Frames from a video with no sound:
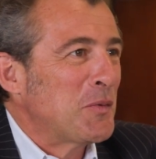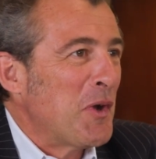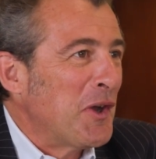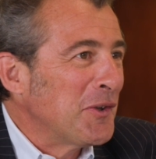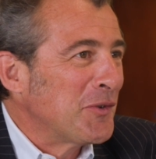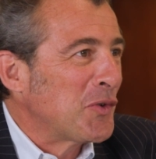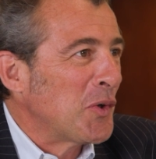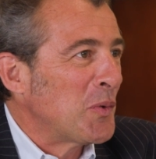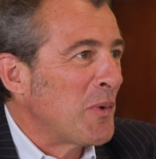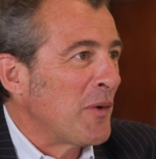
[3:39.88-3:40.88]
world,
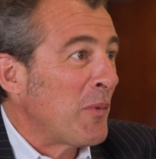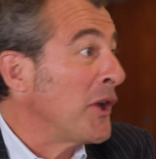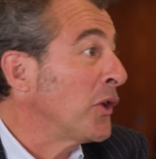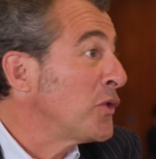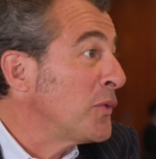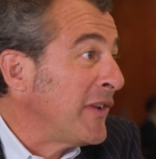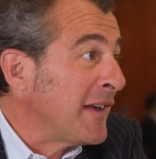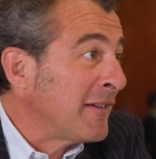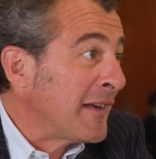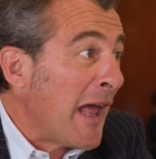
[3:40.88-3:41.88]
so we're not
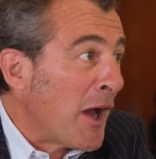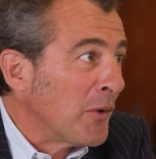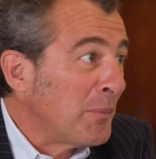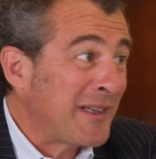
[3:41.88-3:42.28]
using cloud.